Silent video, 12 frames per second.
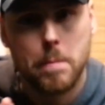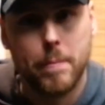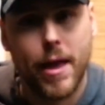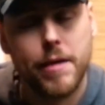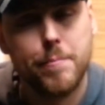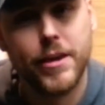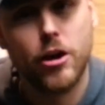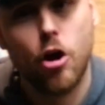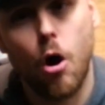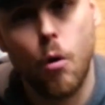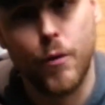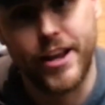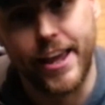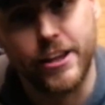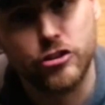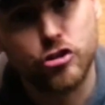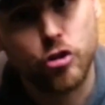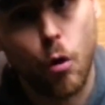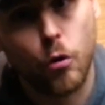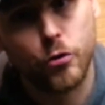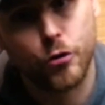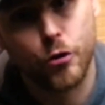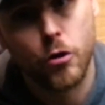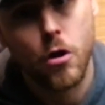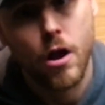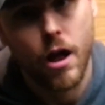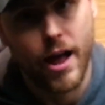maybe go with a shoulder